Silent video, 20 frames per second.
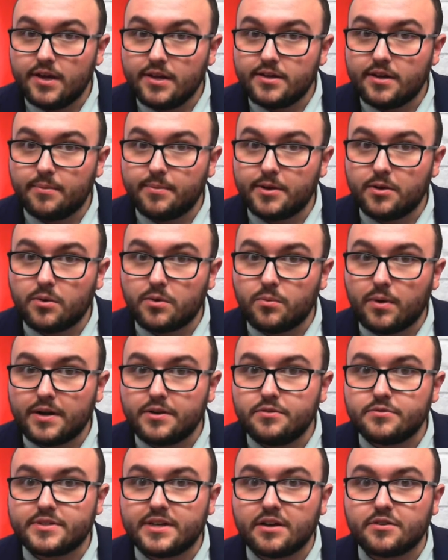WNY
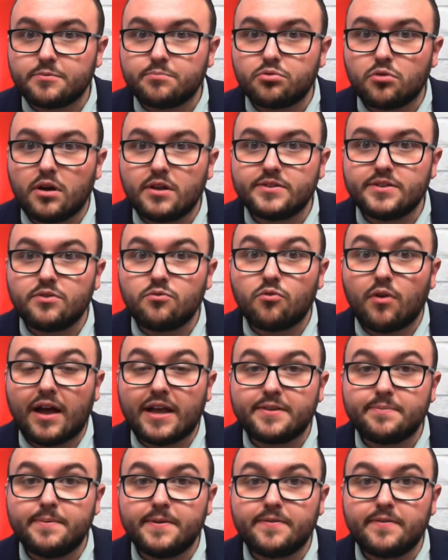News Now's Bronson
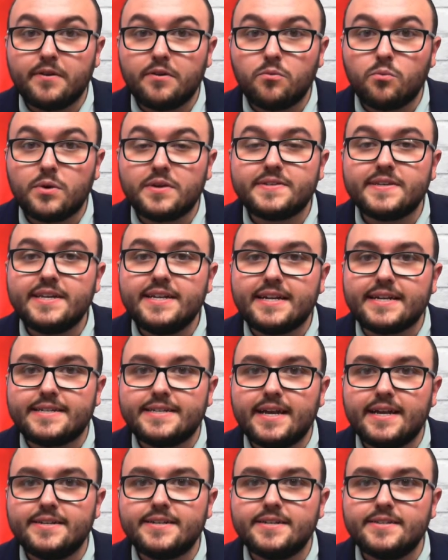Rasmussen was in
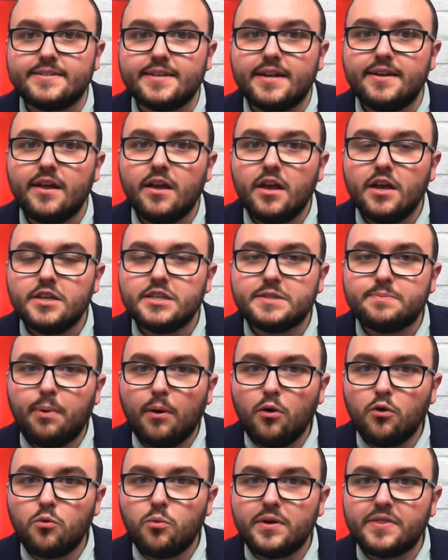attendance and
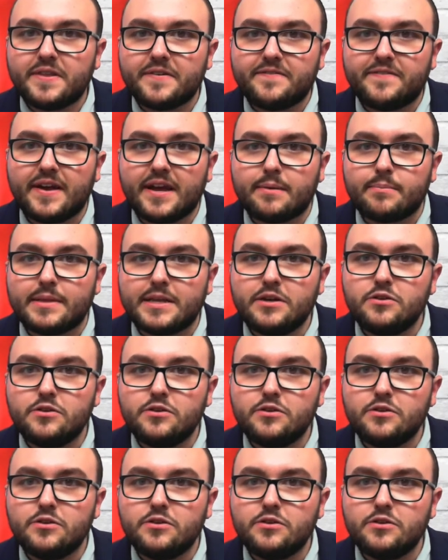spoke with the family